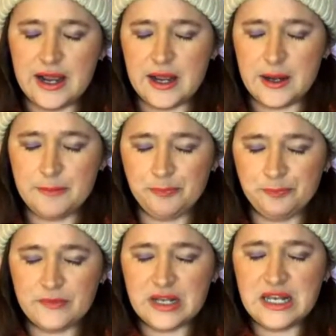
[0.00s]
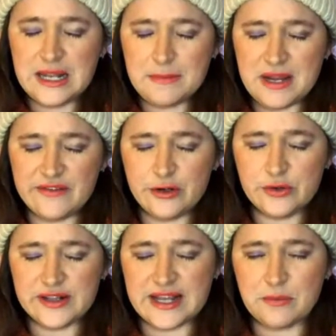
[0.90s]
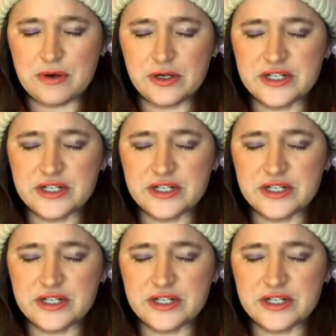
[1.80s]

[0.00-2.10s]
Let me have a look at that one,